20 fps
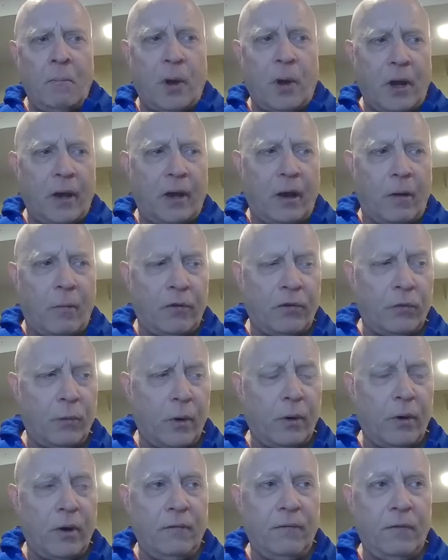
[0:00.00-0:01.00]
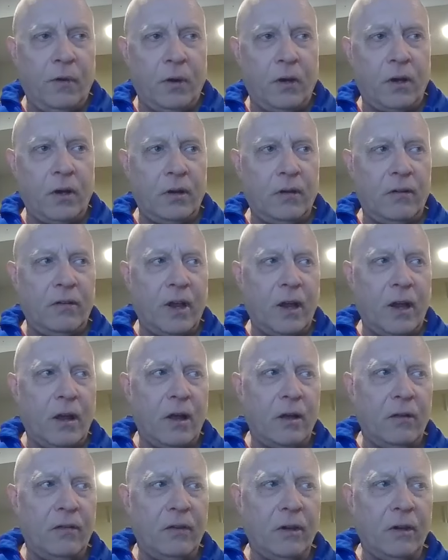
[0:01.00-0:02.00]
But I was wondering if you could
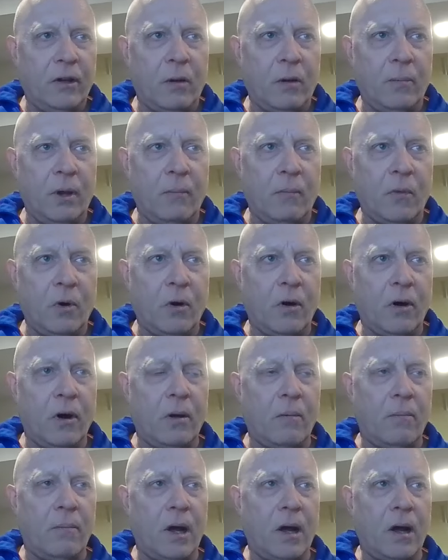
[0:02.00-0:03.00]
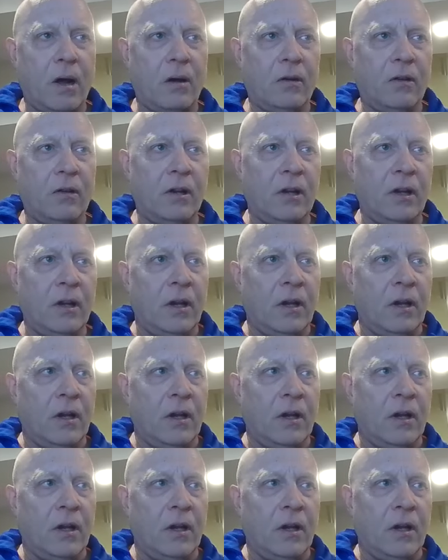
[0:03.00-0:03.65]
tell us a little bit more about,